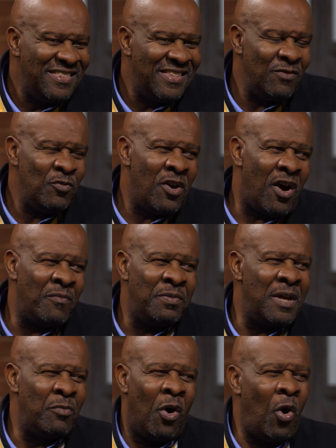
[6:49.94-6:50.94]
then we ought to
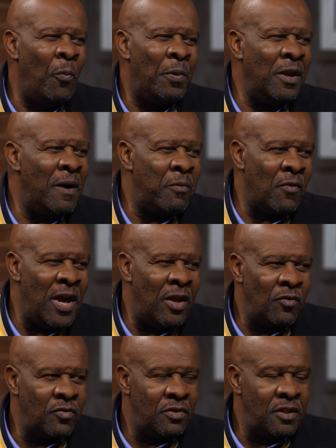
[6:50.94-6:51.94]
be able to open up
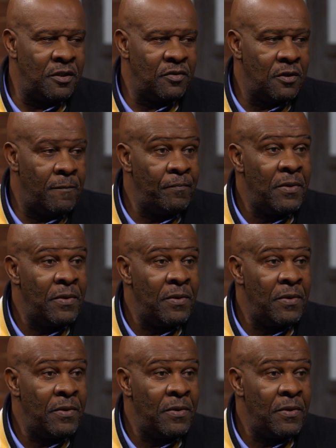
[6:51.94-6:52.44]
around those things.